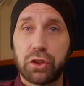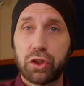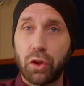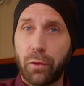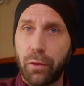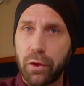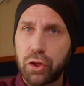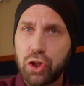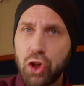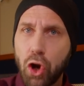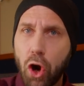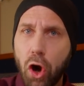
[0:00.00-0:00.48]
So
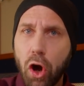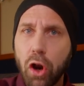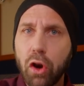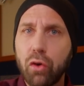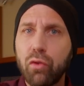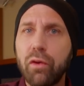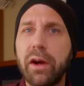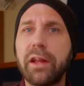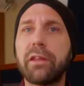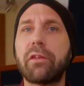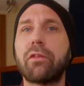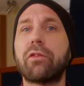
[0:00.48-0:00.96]
the
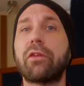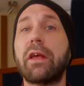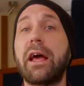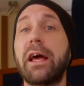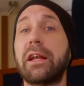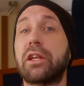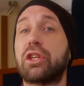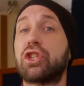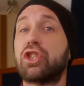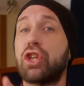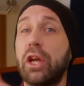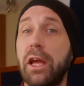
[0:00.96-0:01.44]
tolerances
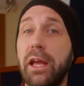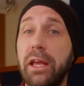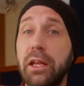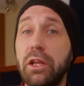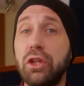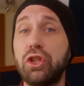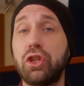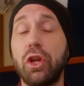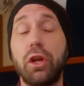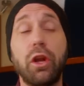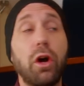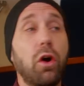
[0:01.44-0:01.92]
had
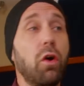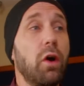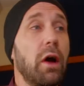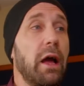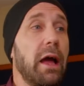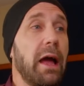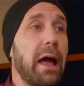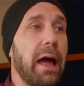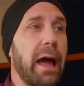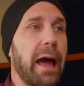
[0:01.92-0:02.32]
changed, you know,